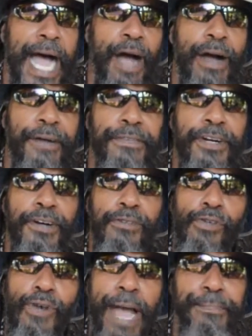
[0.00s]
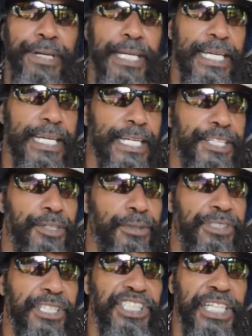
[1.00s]
However, rapidly,
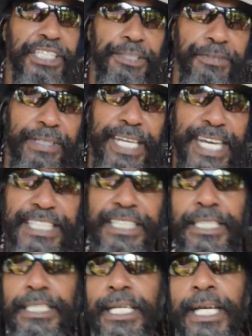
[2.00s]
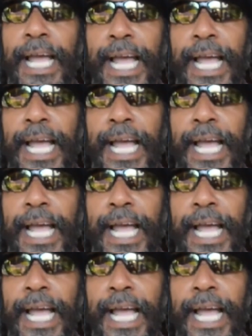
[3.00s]
due to gentrification